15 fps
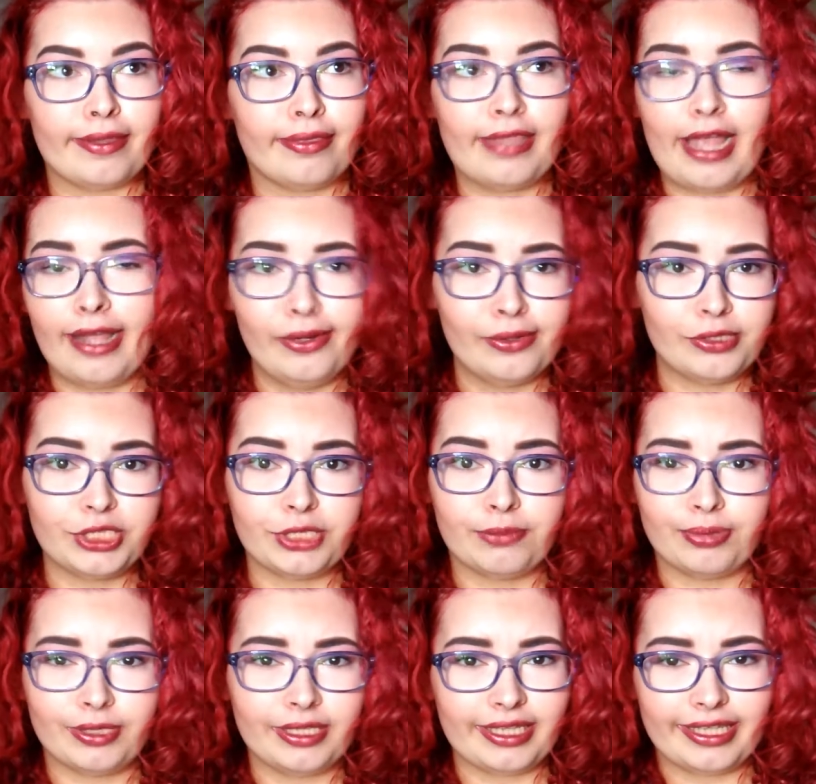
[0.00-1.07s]
It's not going to
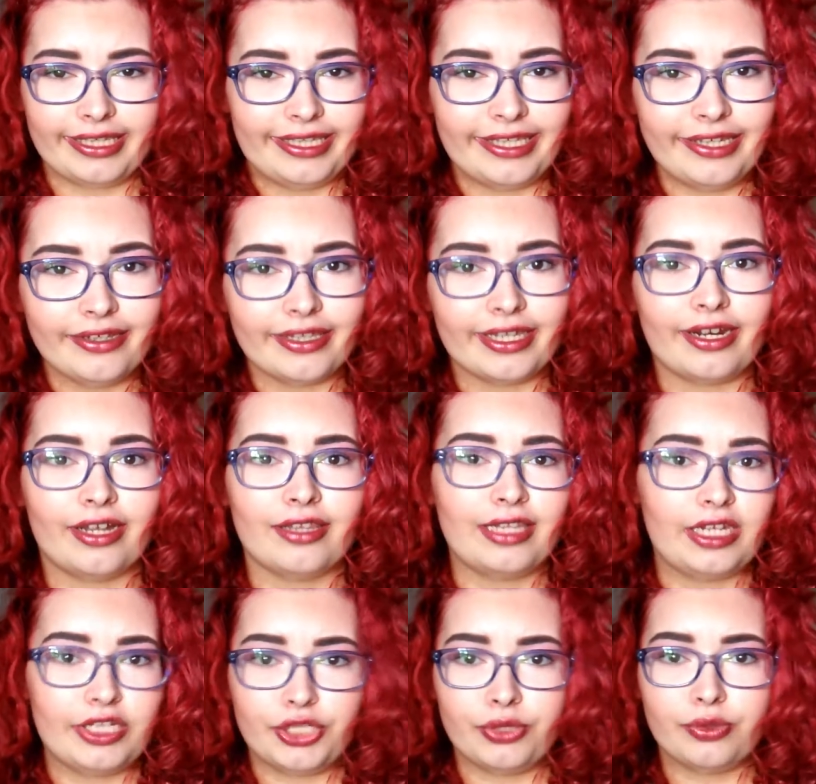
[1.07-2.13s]
completely heal it
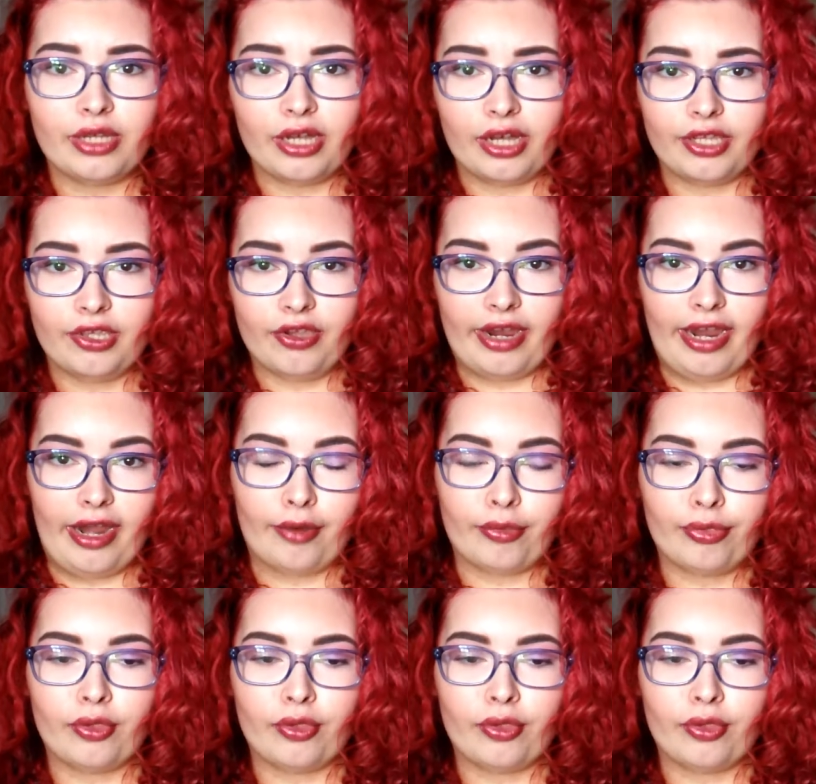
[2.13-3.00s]
unless you cut your hair.